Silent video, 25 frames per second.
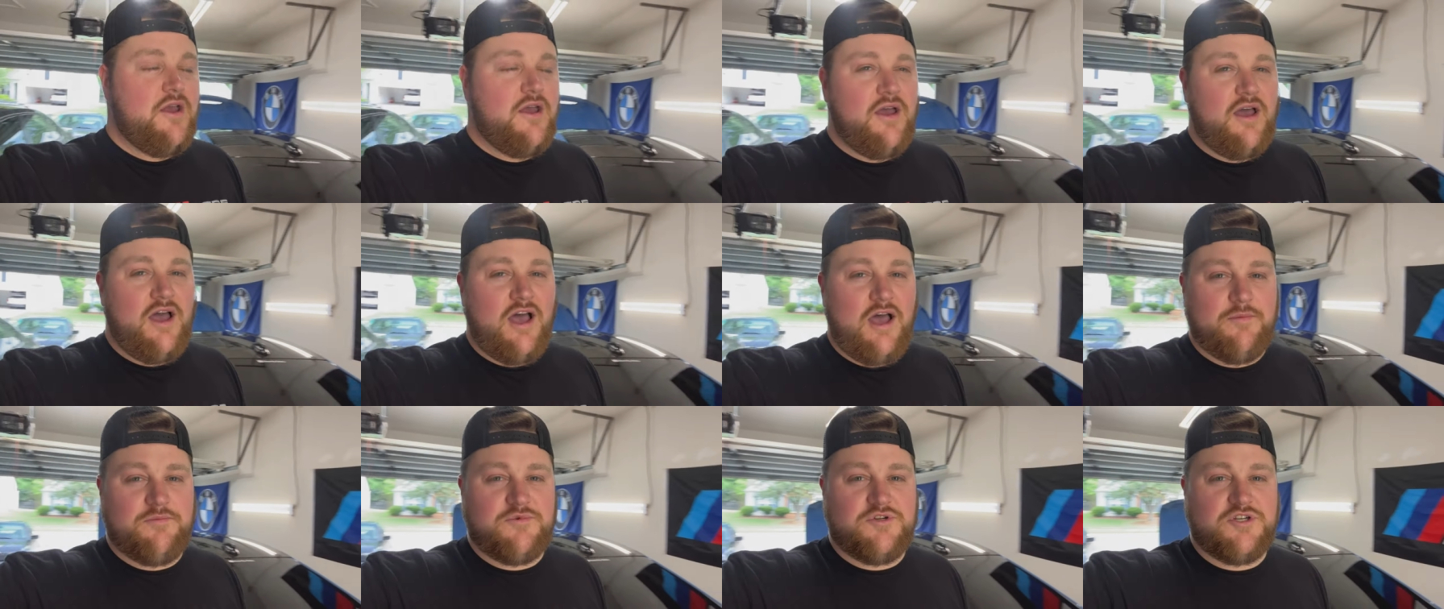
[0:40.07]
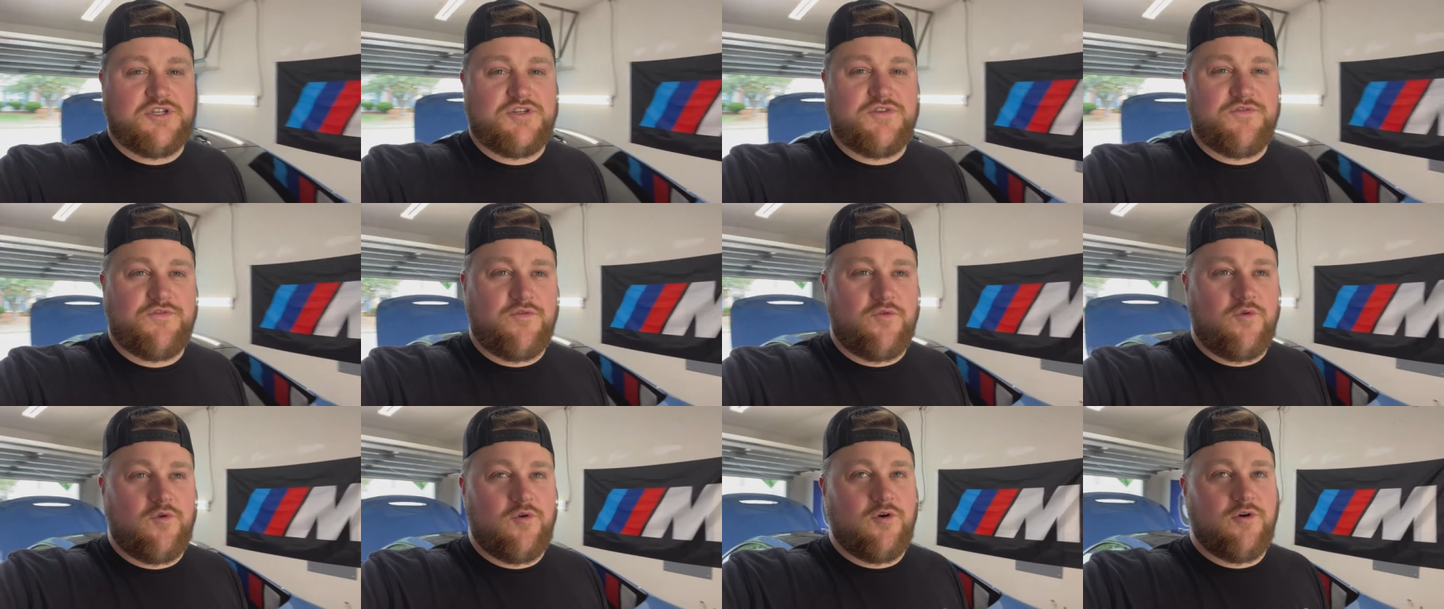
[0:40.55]
um, just
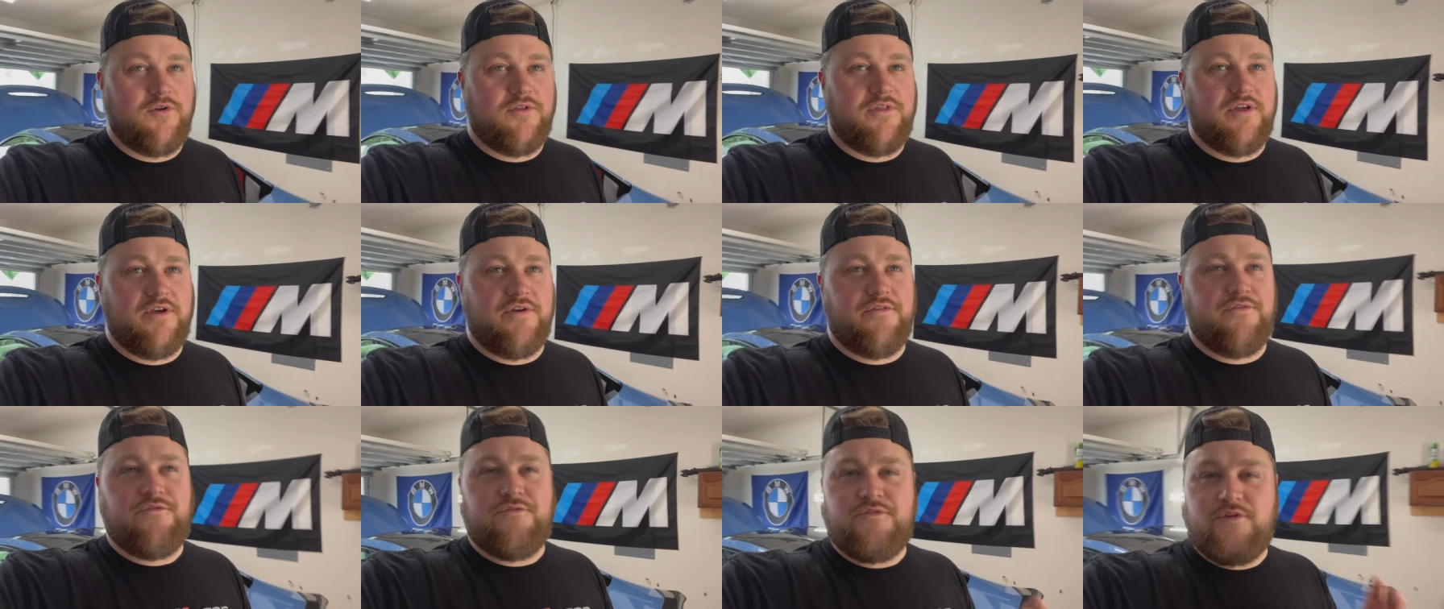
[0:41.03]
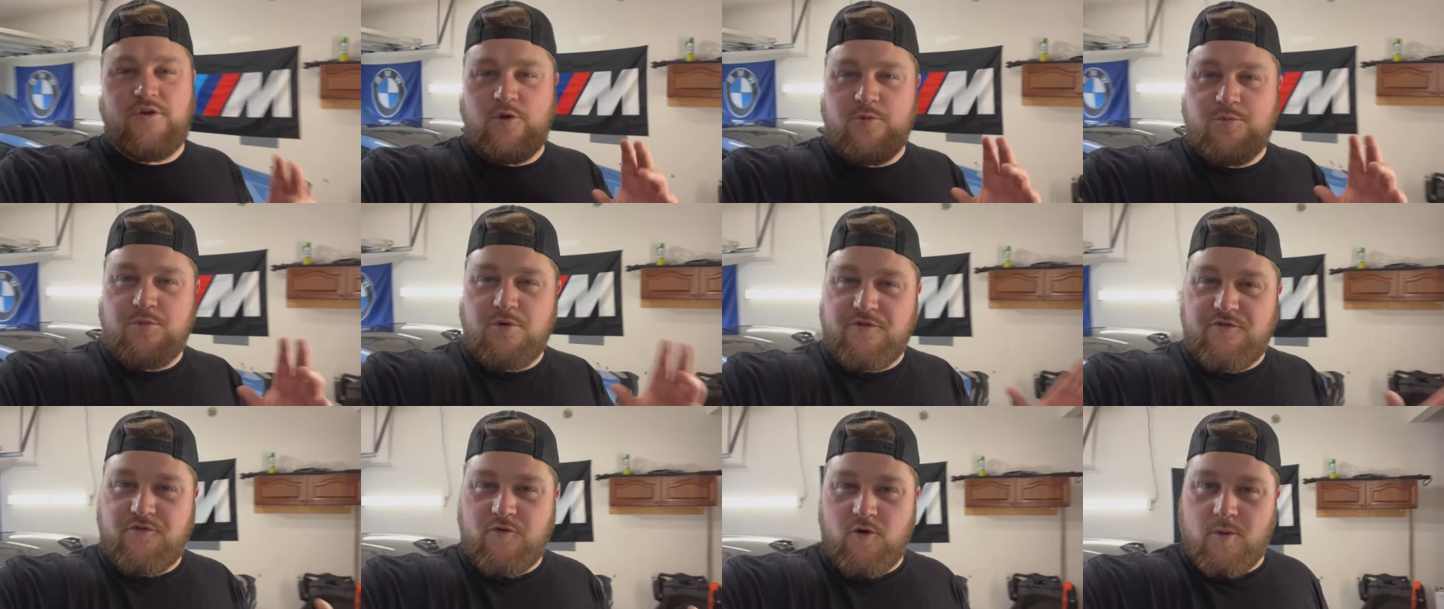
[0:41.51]
for the few
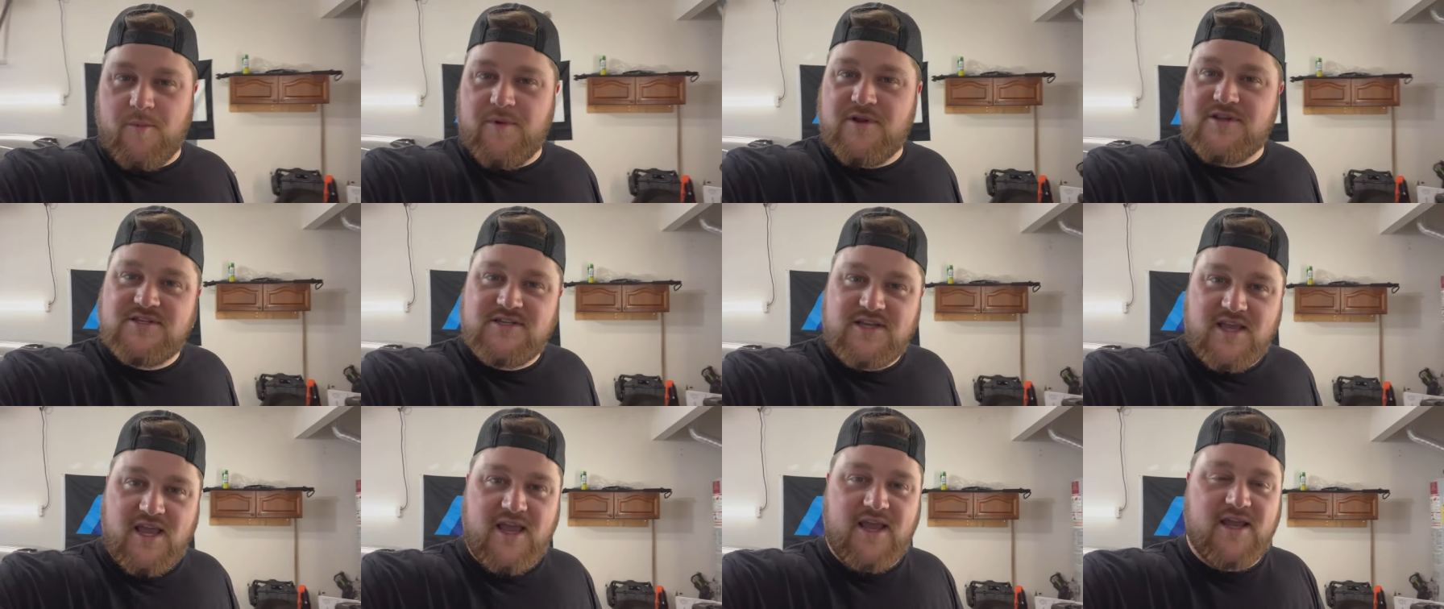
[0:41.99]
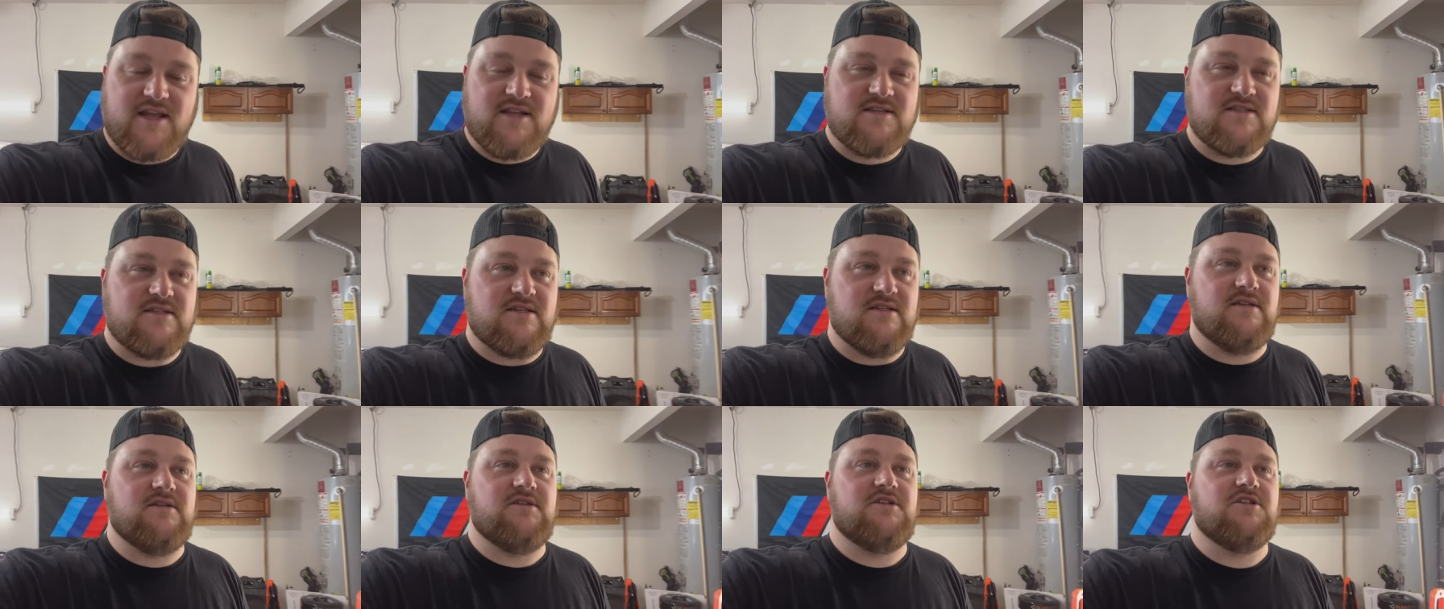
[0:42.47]
performance gains
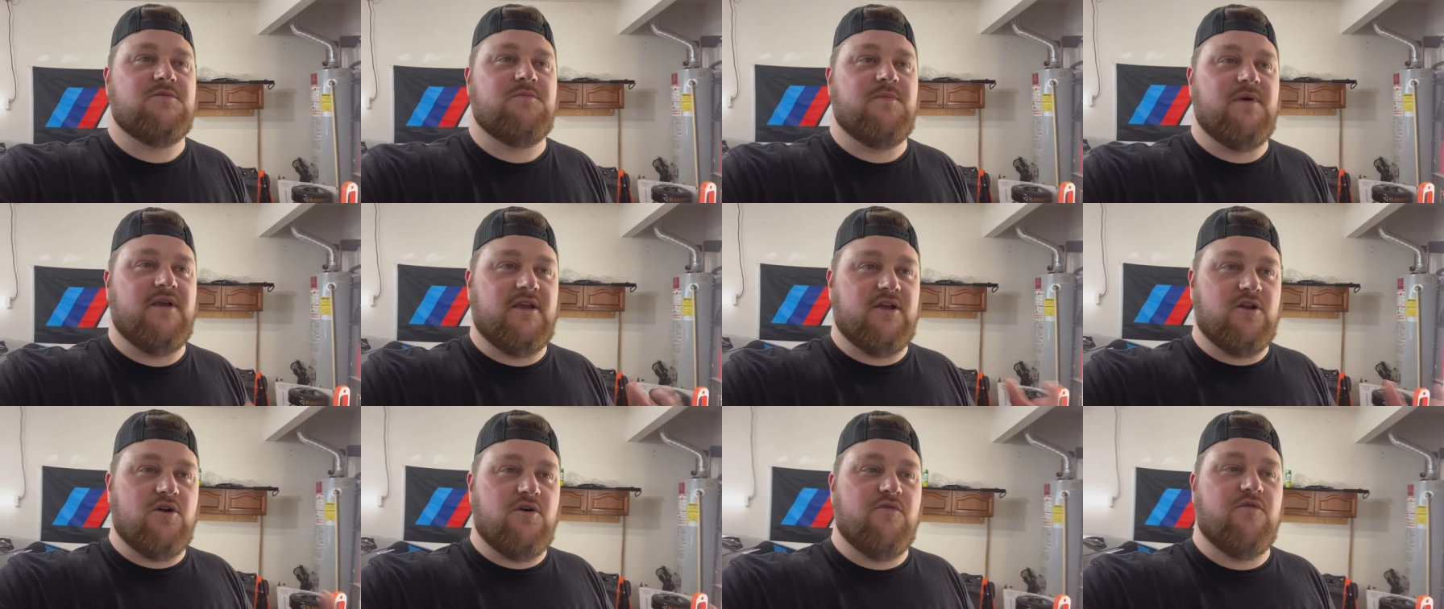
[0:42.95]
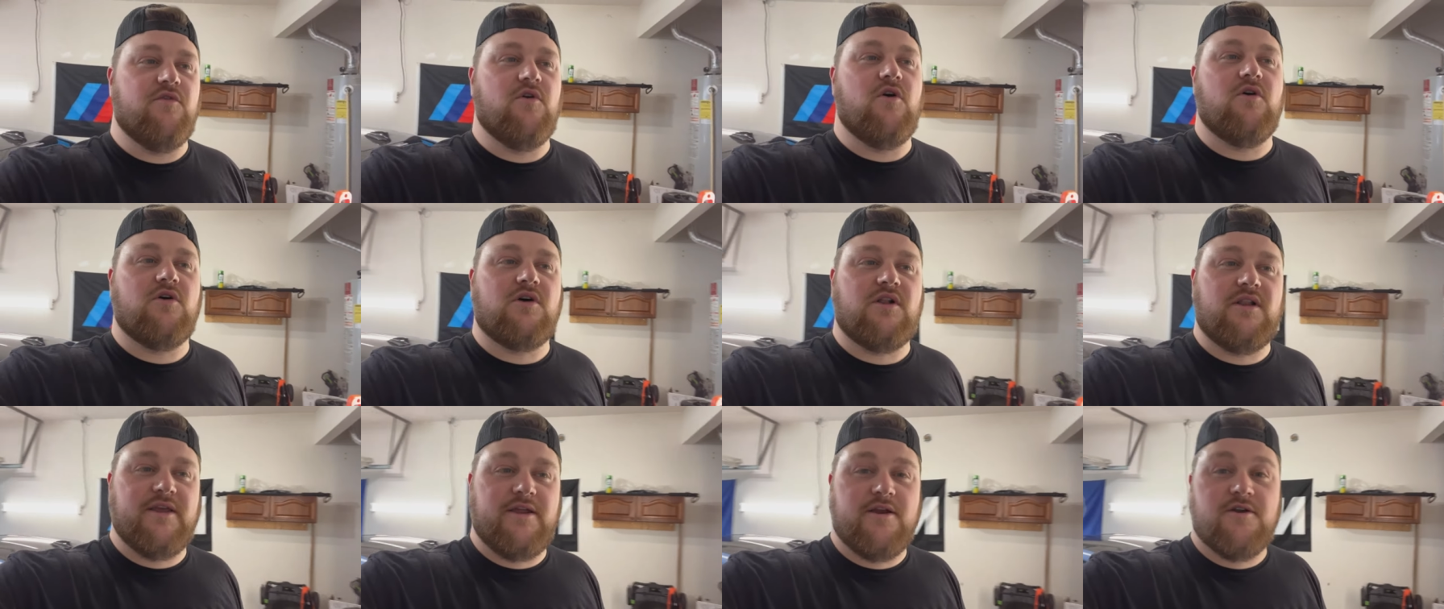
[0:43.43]
and just being an overall
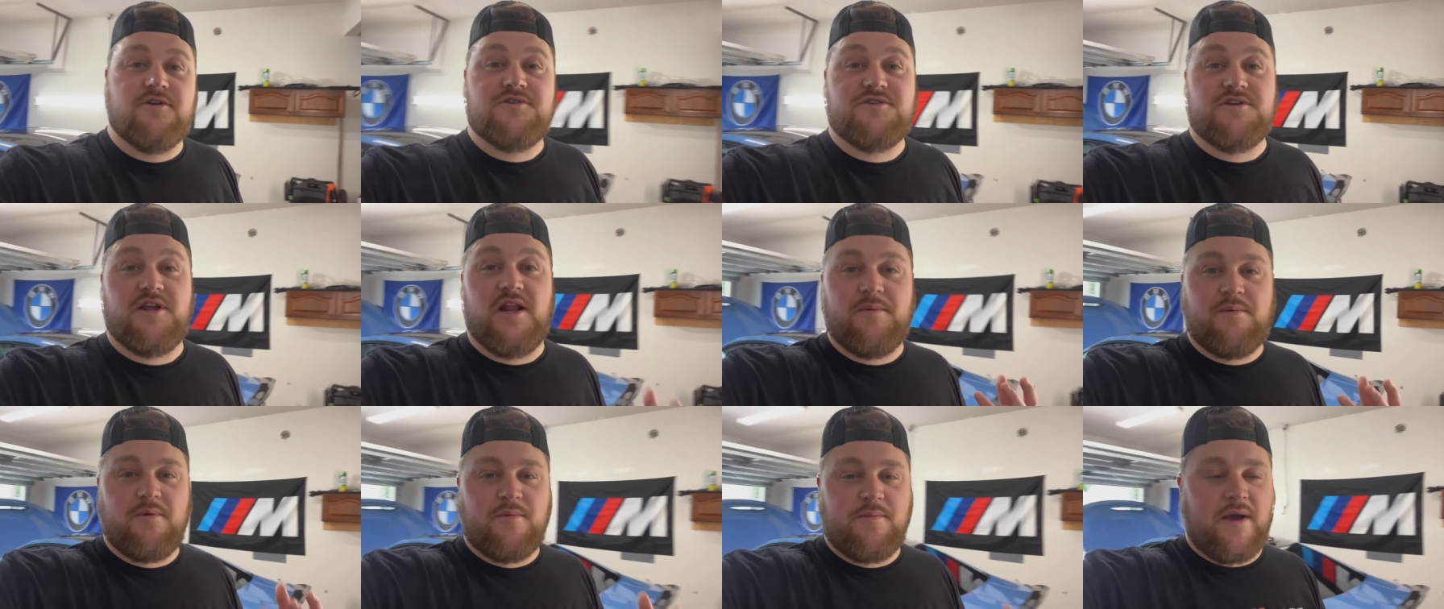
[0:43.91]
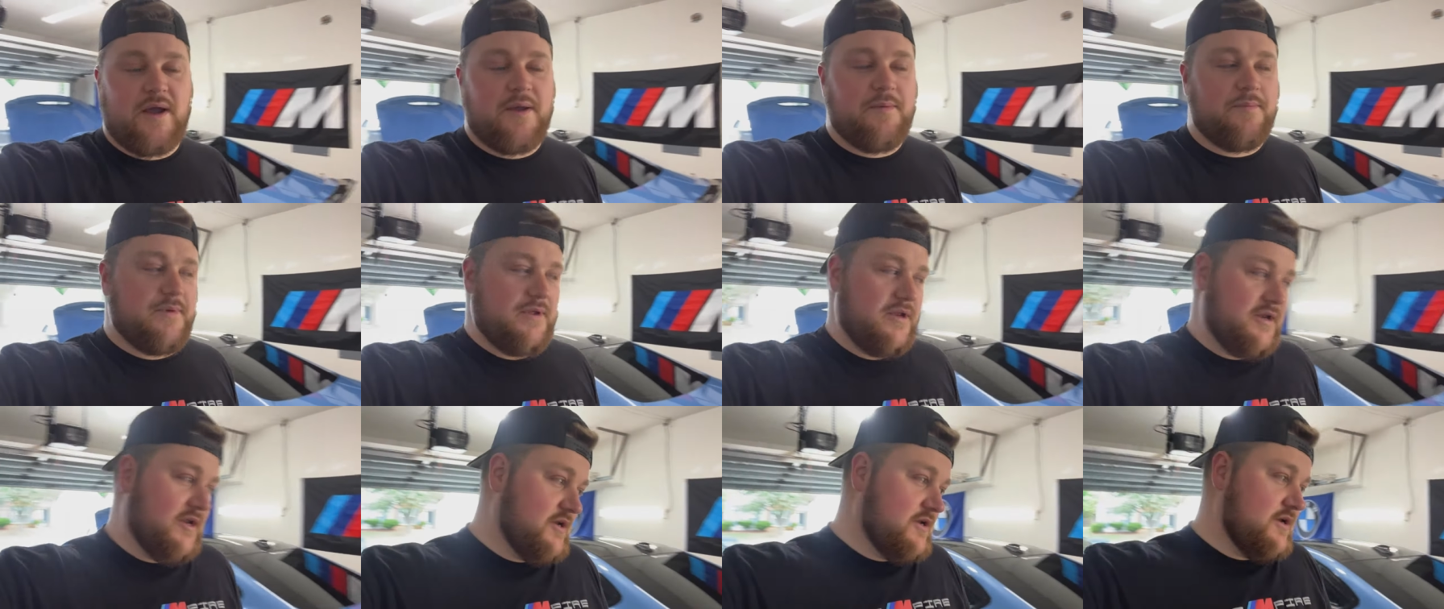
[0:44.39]
cleaner setup, in my
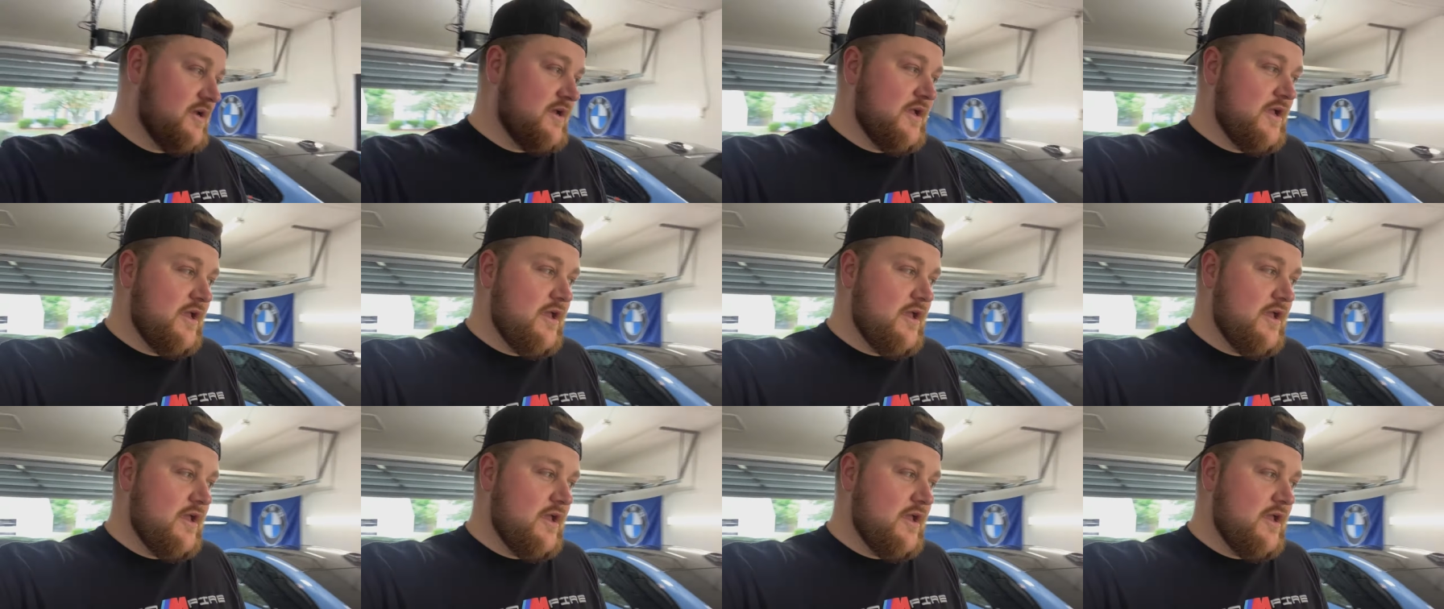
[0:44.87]
opinion.